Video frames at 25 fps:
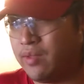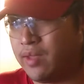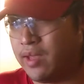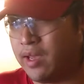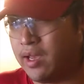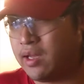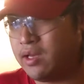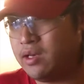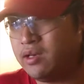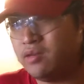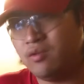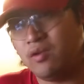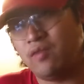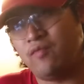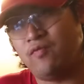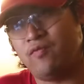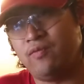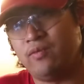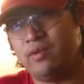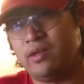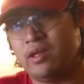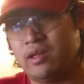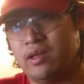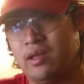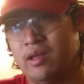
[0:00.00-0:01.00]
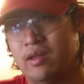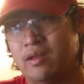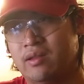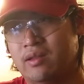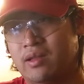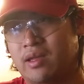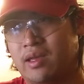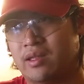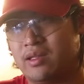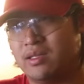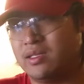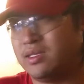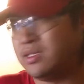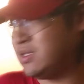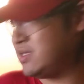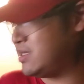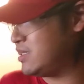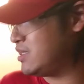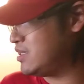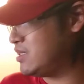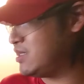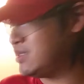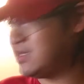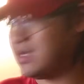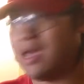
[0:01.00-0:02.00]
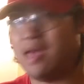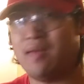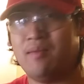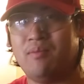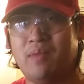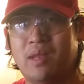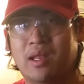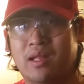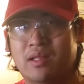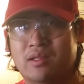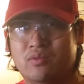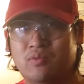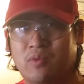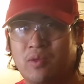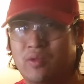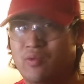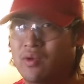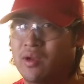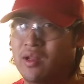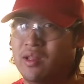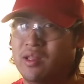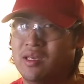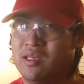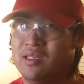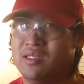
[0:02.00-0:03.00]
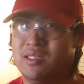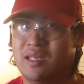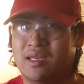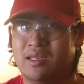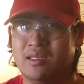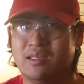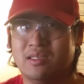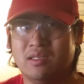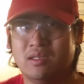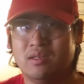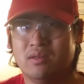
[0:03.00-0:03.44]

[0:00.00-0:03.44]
I can do it in like 10 minutes with one of these things."